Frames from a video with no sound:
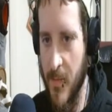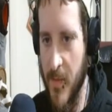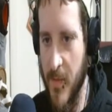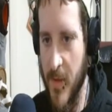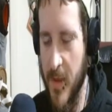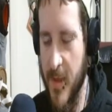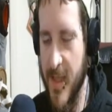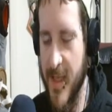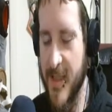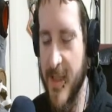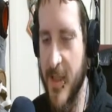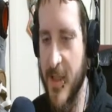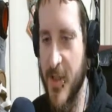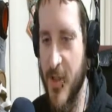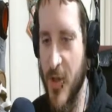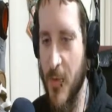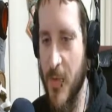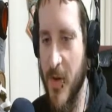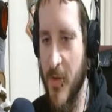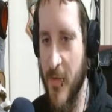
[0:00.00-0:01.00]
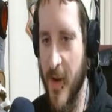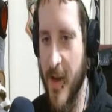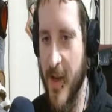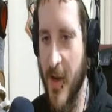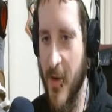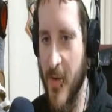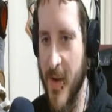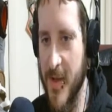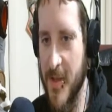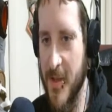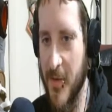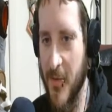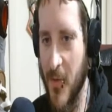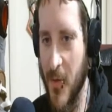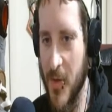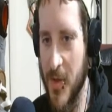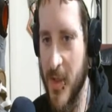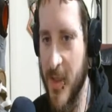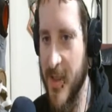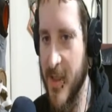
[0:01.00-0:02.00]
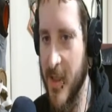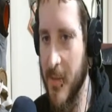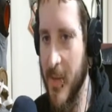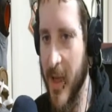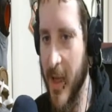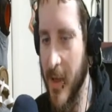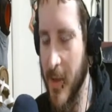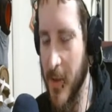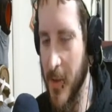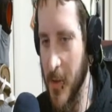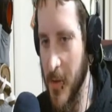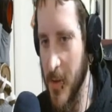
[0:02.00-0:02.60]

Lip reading: That's a stupid fucking question. Of course she's in pain, dude.